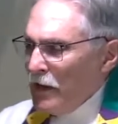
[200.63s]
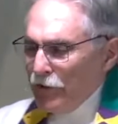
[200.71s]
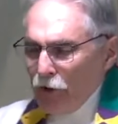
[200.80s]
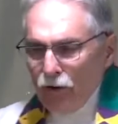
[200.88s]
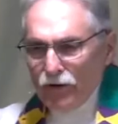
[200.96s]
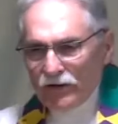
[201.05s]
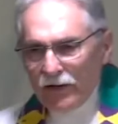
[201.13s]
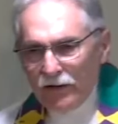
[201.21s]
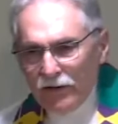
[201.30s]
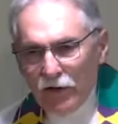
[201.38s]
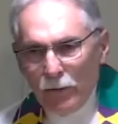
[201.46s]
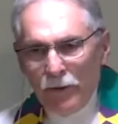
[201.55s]
Notice that
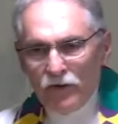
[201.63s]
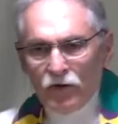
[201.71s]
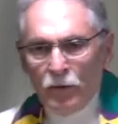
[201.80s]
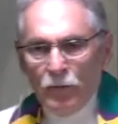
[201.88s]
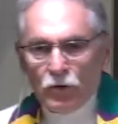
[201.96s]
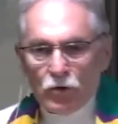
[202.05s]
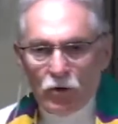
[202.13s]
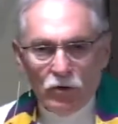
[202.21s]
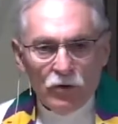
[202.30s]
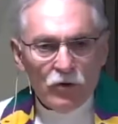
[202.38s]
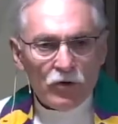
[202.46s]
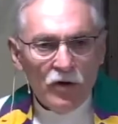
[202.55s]
in the Episcopal
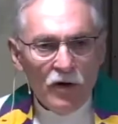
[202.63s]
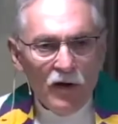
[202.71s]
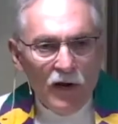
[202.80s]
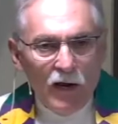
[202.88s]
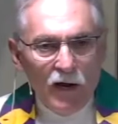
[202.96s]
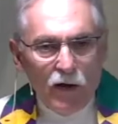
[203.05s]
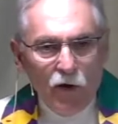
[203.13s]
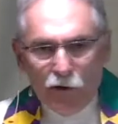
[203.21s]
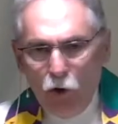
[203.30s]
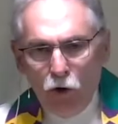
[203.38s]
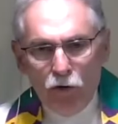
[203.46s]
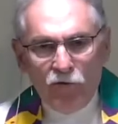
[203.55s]
Church, uh,
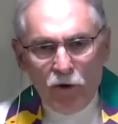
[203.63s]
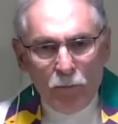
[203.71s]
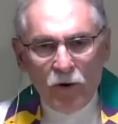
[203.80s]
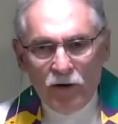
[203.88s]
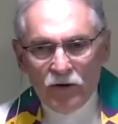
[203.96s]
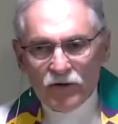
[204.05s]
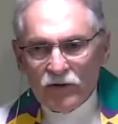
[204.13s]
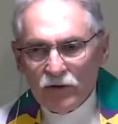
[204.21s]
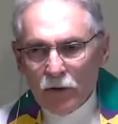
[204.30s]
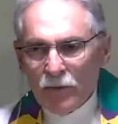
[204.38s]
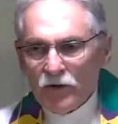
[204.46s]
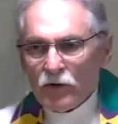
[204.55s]
in all of our prayers in
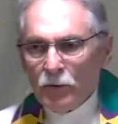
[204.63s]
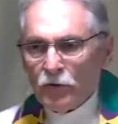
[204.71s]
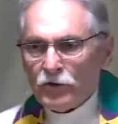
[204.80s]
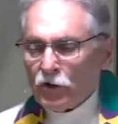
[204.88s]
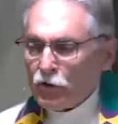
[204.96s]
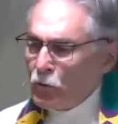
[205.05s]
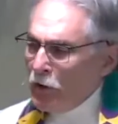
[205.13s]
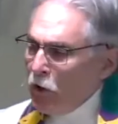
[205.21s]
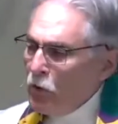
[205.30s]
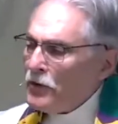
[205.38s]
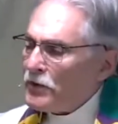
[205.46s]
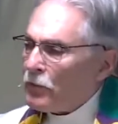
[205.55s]
the Episcopal Church, we
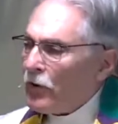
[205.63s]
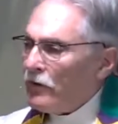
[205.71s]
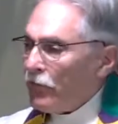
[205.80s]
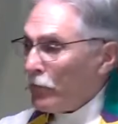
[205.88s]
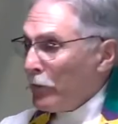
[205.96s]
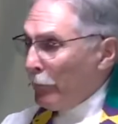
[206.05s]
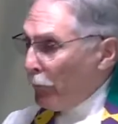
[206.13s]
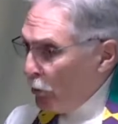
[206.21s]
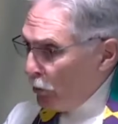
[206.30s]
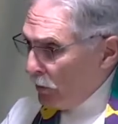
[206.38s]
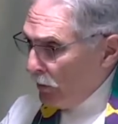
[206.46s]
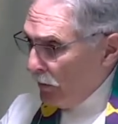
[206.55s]
always pray for the
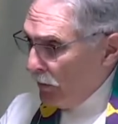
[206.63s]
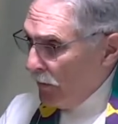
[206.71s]
poor.